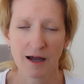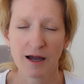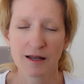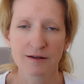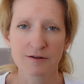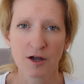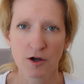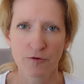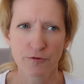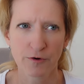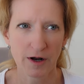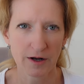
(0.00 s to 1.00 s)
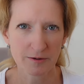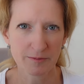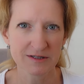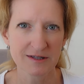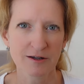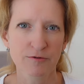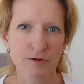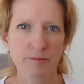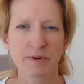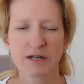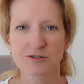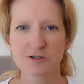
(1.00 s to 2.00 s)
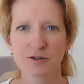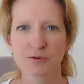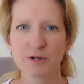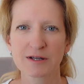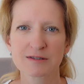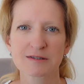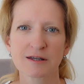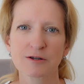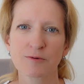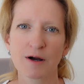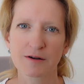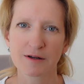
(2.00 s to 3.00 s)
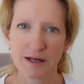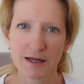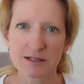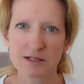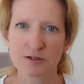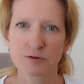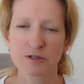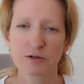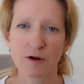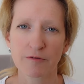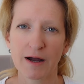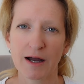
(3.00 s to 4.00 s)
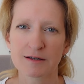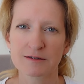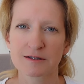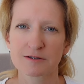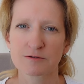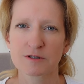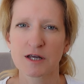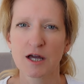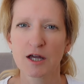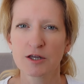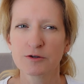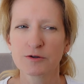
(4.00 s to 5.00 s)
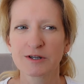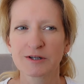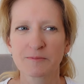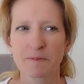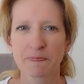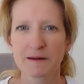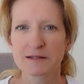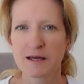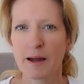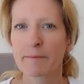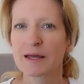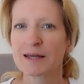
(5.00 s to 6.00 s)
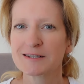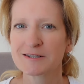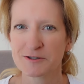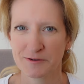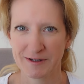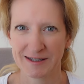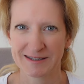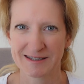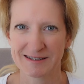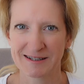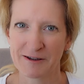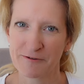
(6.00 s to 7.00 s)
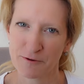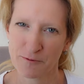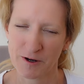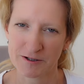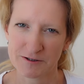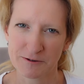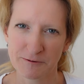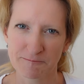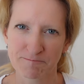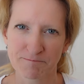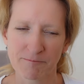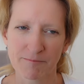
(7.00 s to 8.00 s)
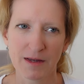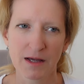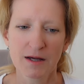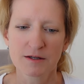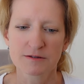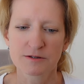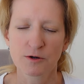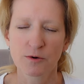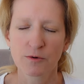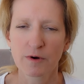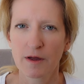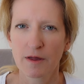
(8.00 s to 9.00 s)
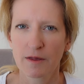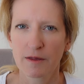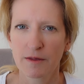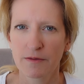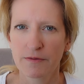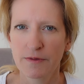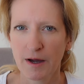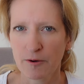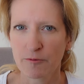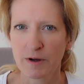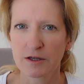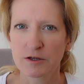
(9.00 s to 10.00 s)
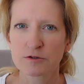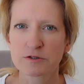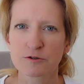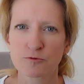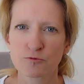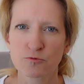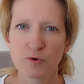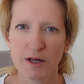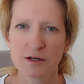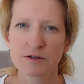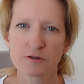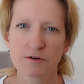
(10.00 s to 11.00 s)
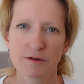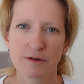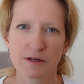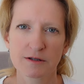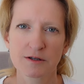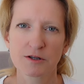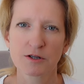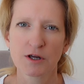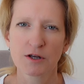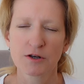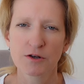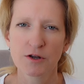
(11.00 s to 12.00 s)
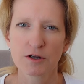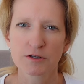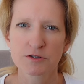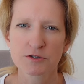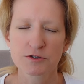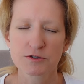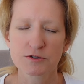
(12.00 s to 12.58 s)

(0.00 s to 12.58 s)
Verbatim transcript: And for argument's sake, for the picture, we can say you are connected to it, you have access to it, you can tap into it if you want to. So that way, you surrender then, not